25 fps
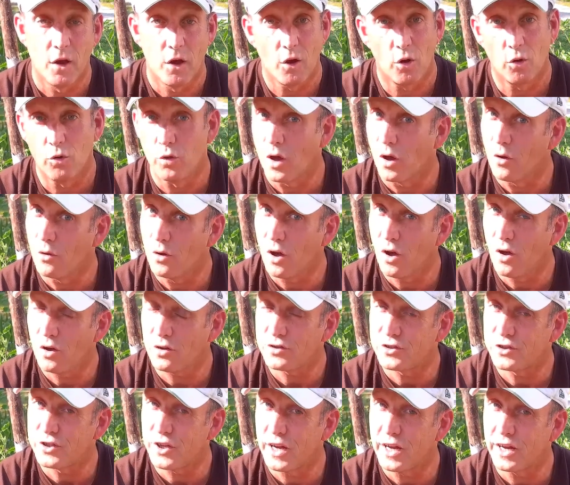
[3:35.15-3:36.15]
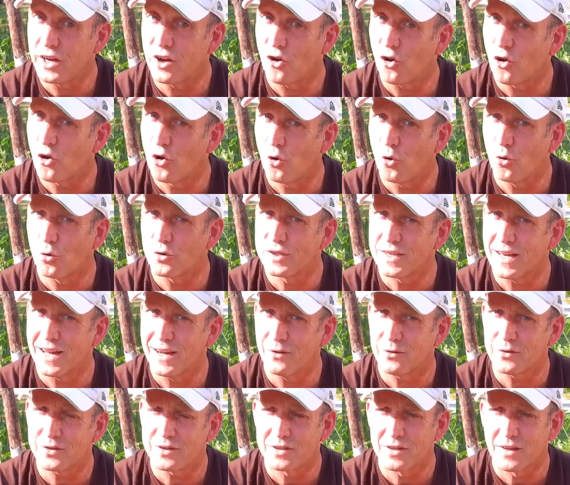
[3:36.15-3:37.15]
Although last year got caught
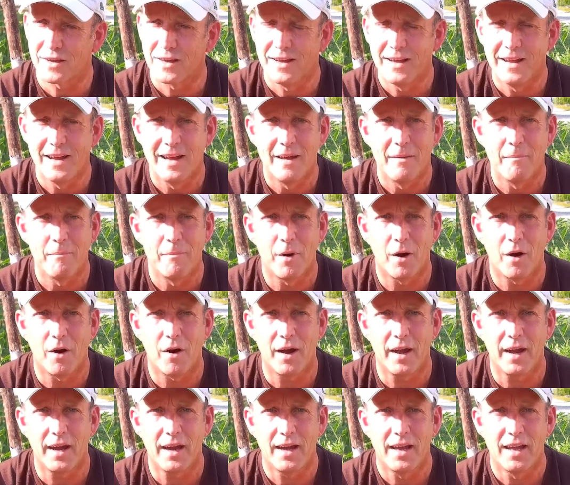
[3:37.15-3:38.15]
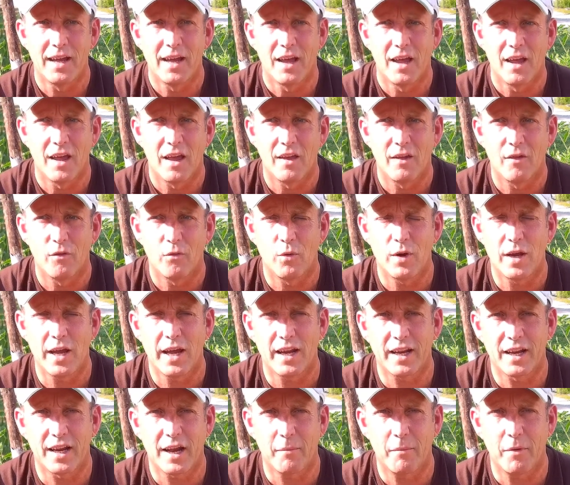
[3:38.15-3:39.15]
out by, we had
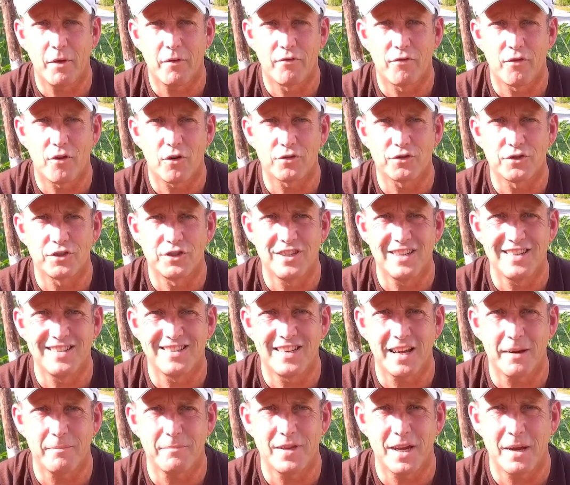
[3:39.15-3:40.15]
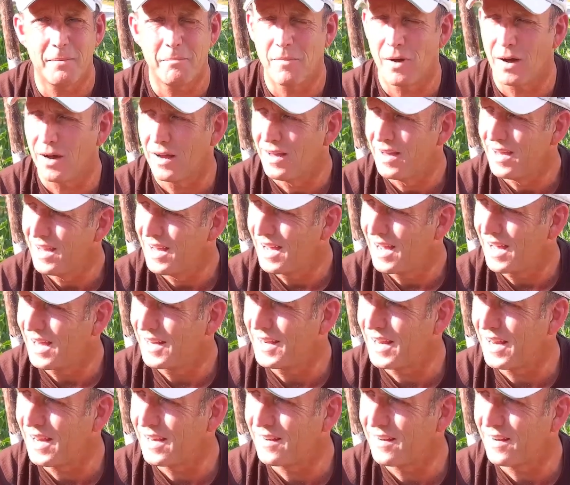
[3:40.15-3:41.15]
a couple of frosts in September, and
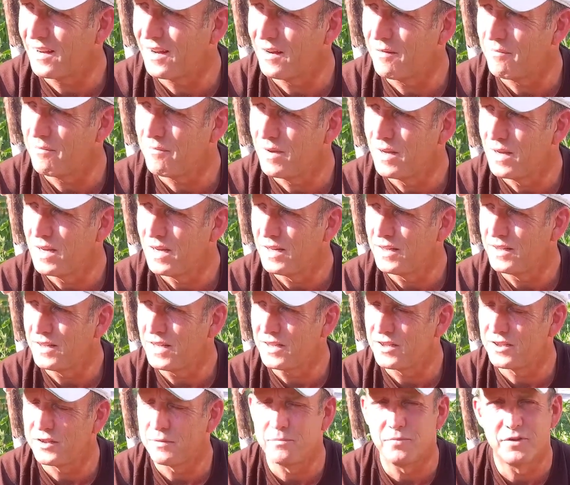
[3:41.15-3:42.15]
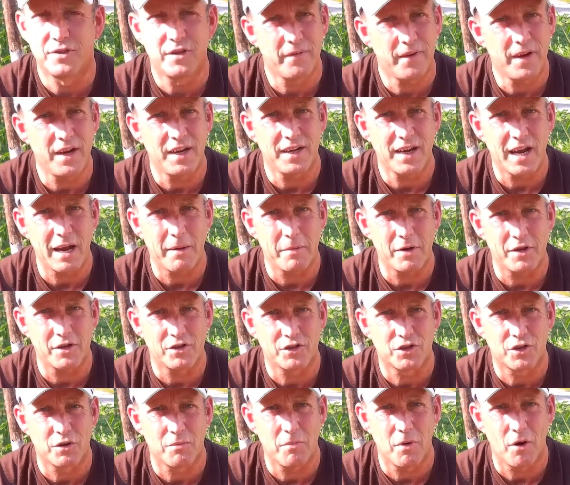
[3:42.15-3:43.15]
that did some severe
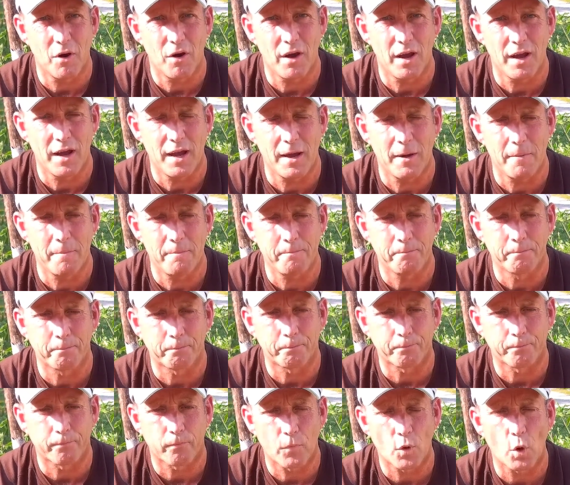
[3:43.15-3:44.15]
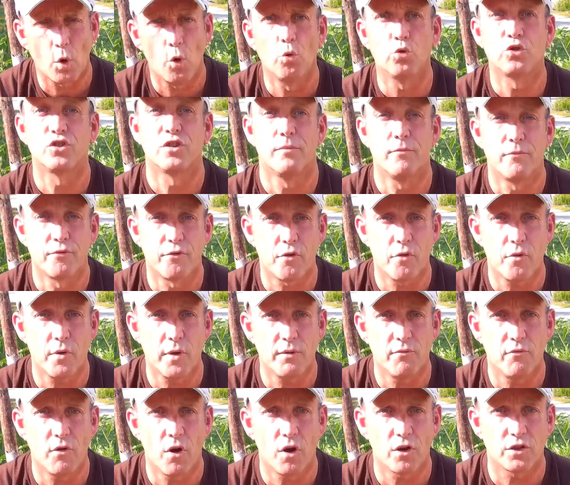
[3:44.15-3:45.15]
damage to my autumn
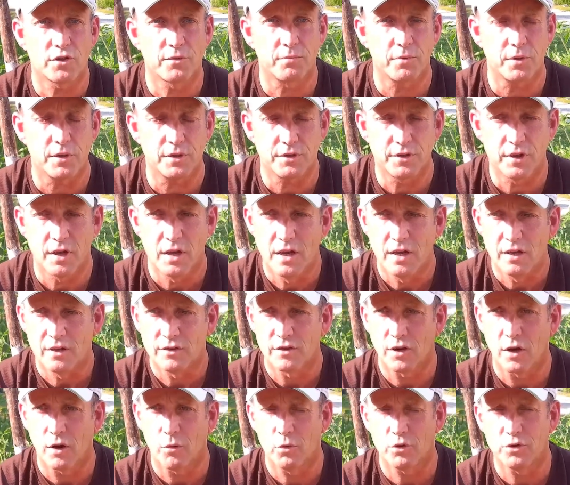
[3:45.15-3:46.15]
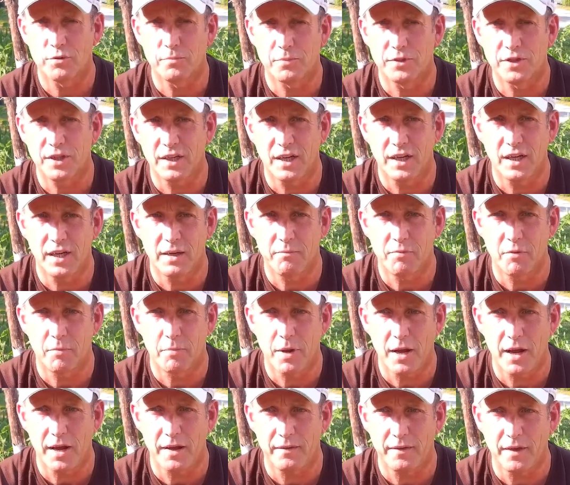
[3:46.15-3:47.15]
fruiting raspberries. So I wasn't particularly
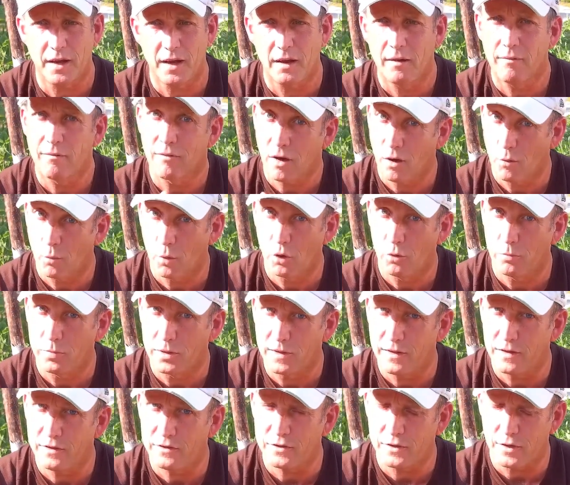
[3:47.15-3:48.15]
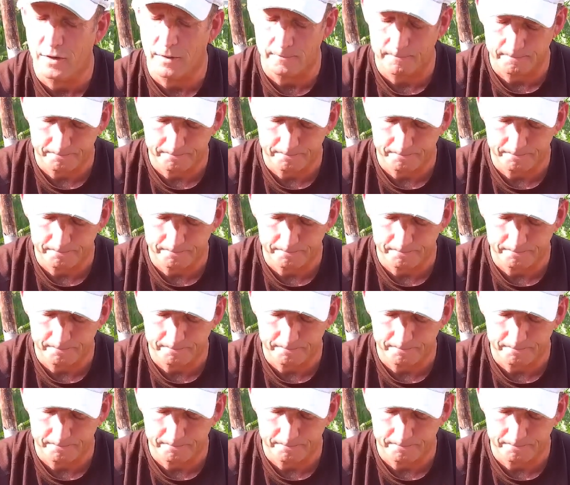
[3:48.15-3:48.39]
prepared there. I will be this year.